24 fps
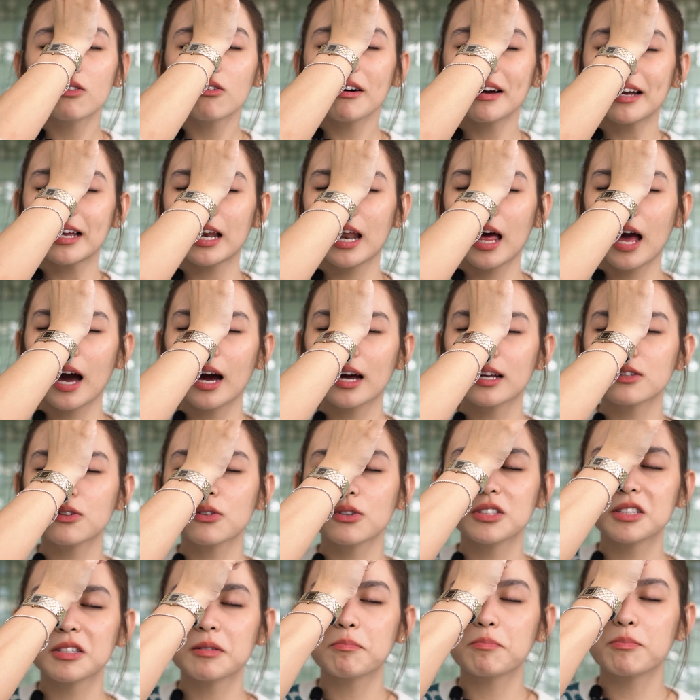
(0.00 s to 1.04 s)
ko kailangan
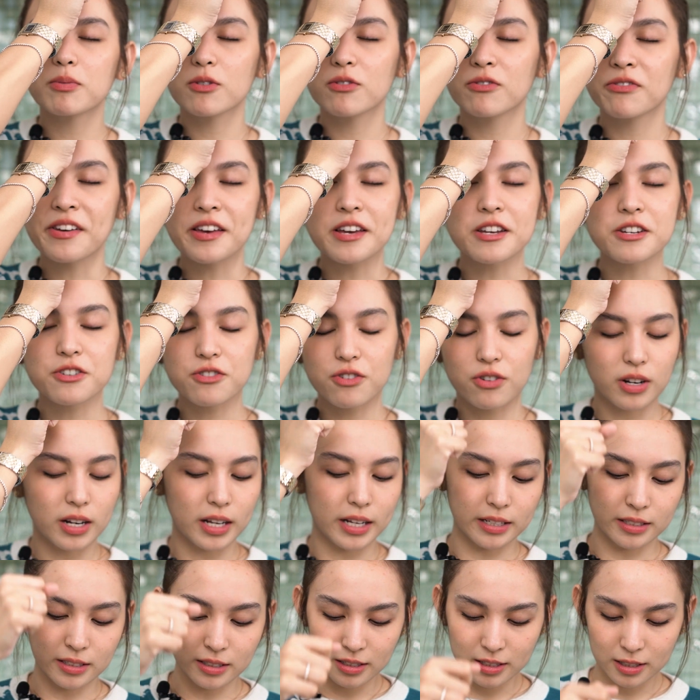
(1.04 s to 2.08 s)
ko ng
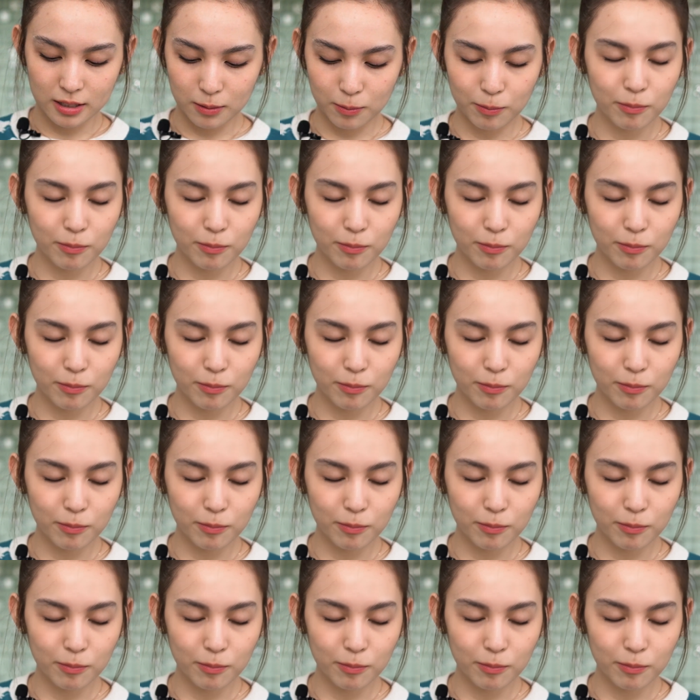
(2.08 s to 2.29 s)
professionals